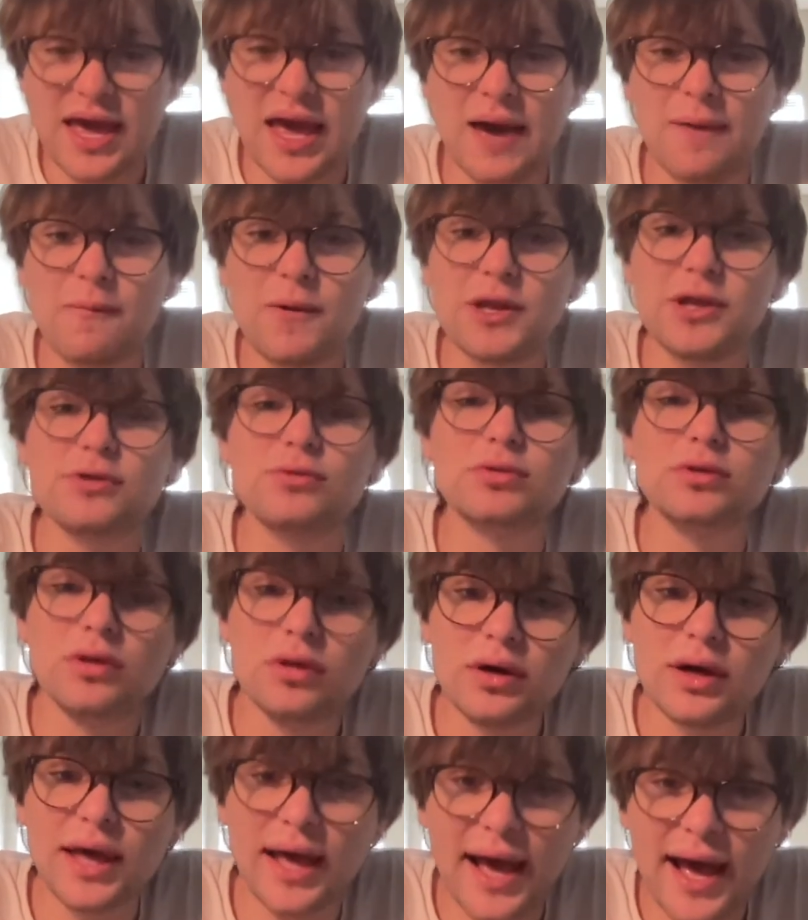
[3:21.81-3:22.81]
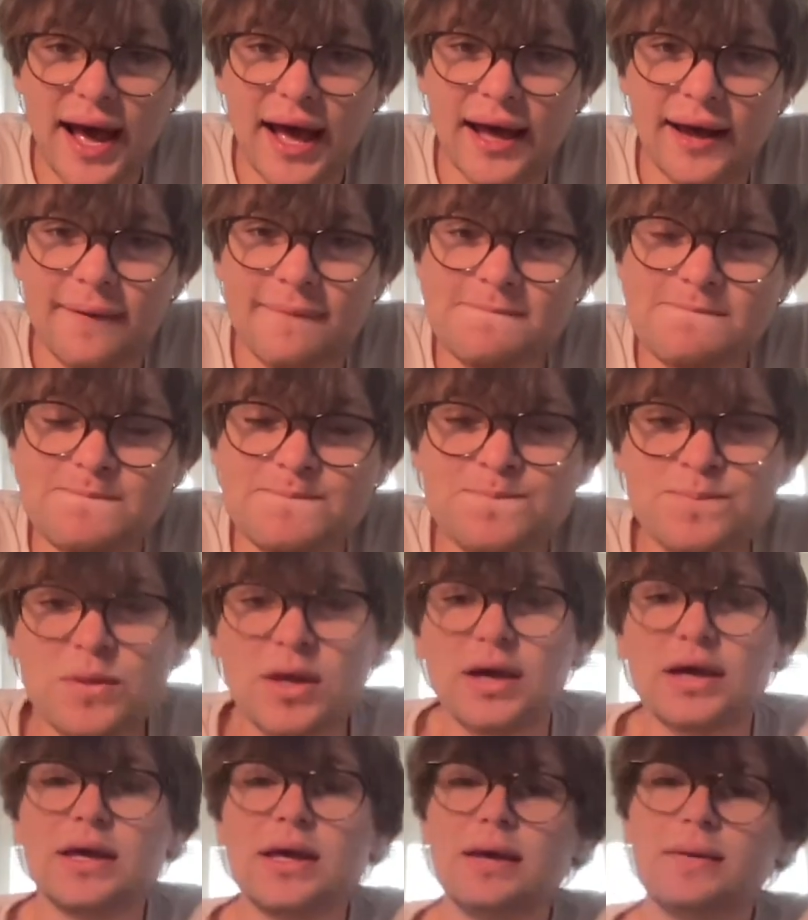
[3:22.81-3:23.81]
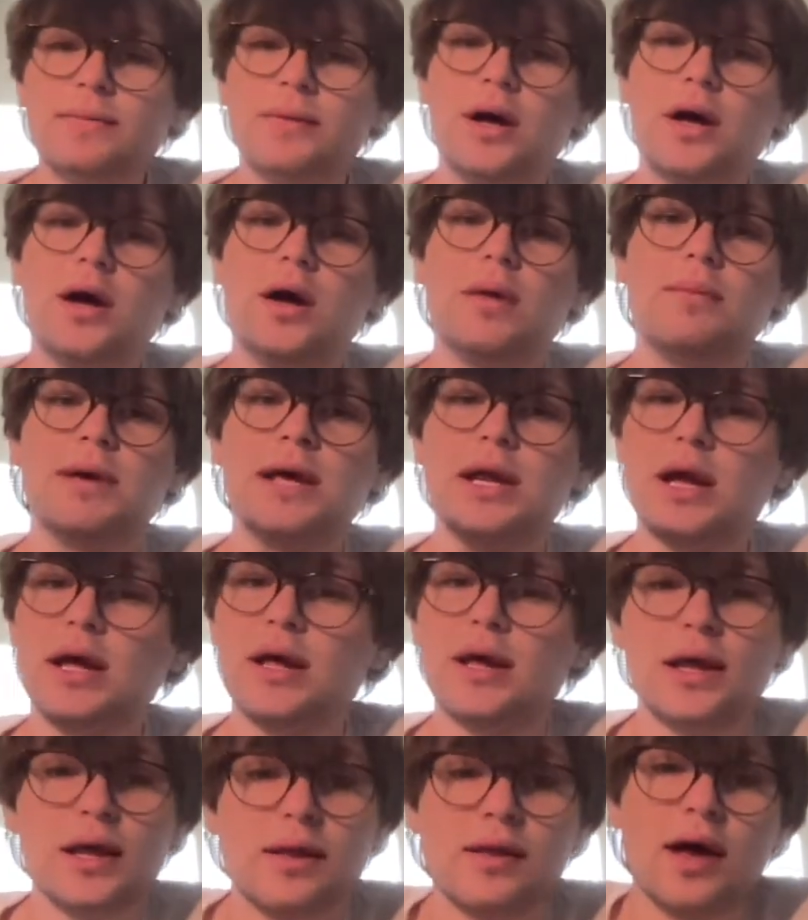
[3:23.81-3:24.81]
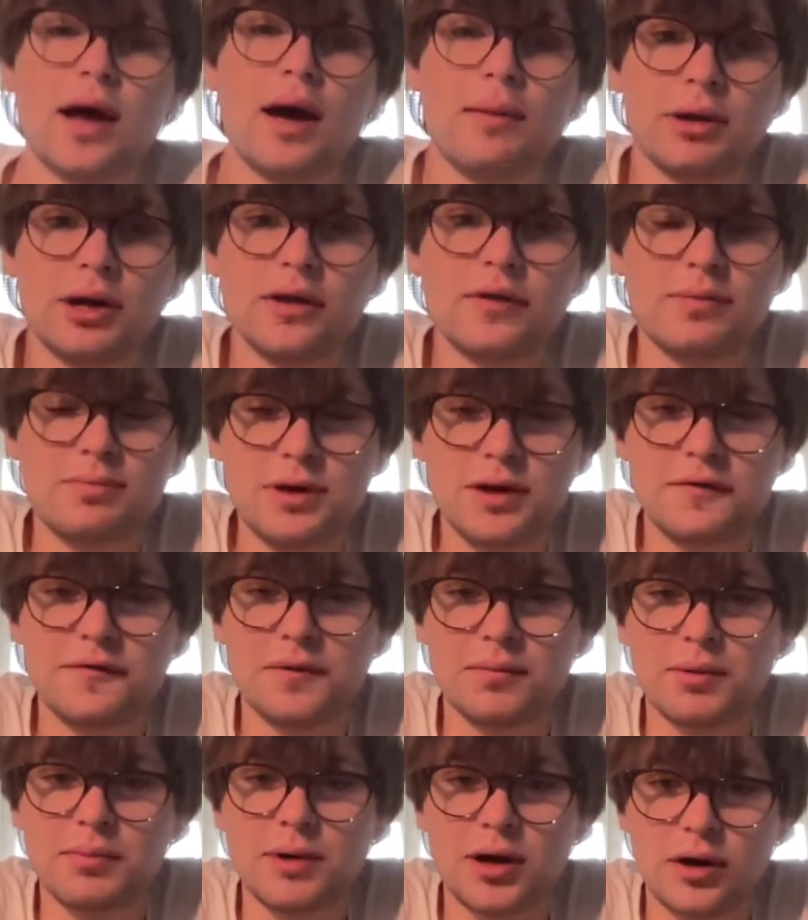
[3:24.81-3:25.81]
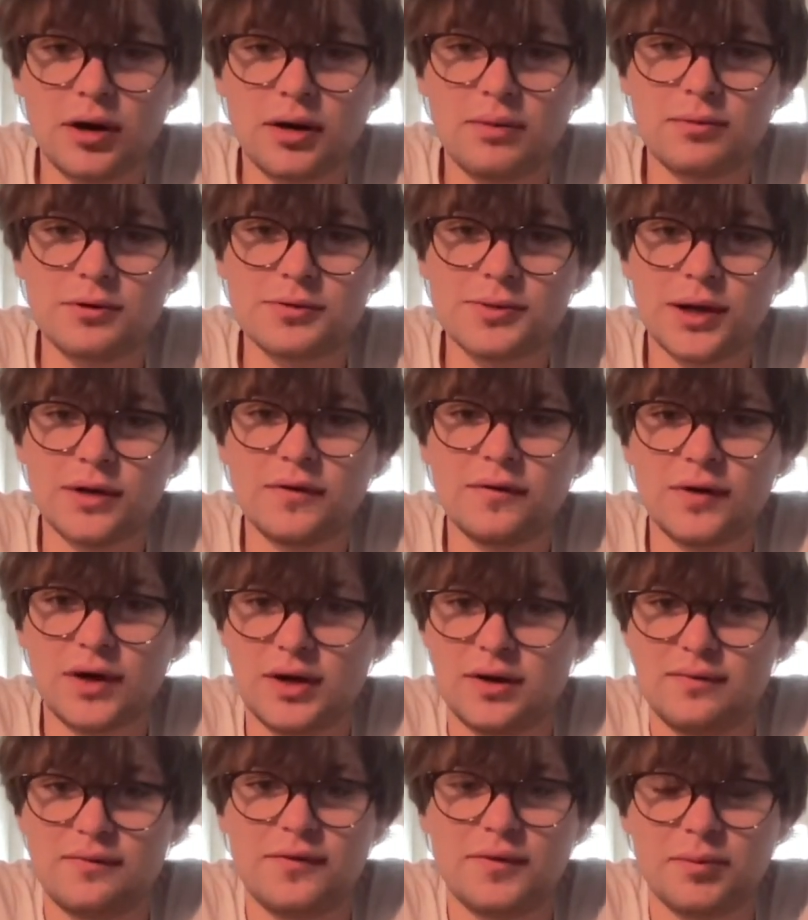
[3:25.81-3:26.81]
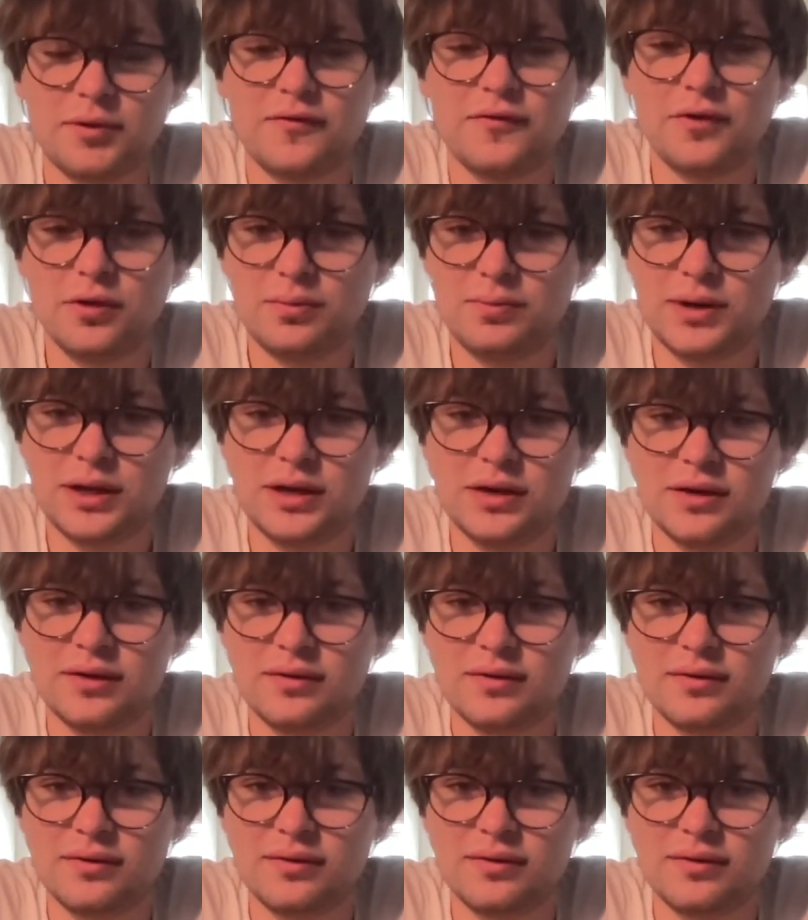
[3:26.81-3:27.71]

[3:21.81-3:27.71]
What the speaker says: And when you look at, I'm going to speak from American perspective, not from a Filipino